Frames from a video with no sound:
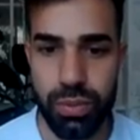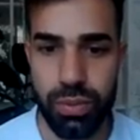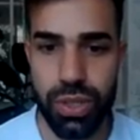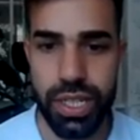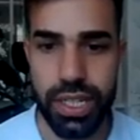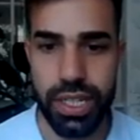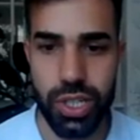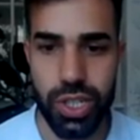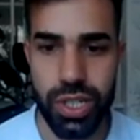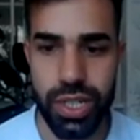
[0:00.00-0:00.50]
oil
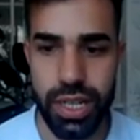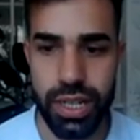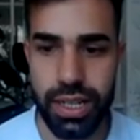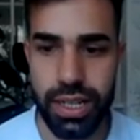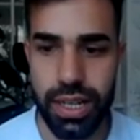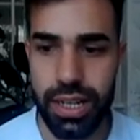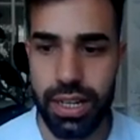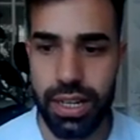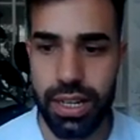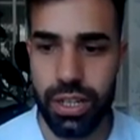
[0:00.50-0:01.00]
production,
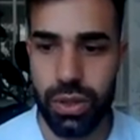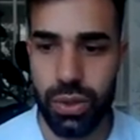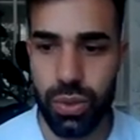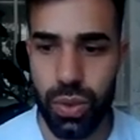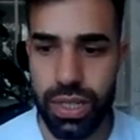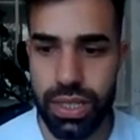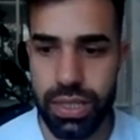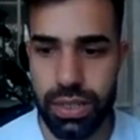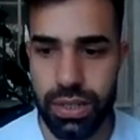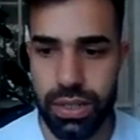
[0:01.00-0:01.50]
and
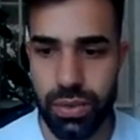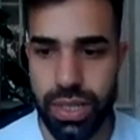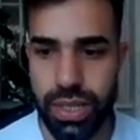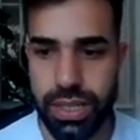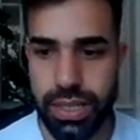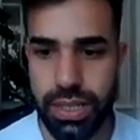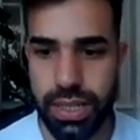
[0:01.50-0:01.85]
was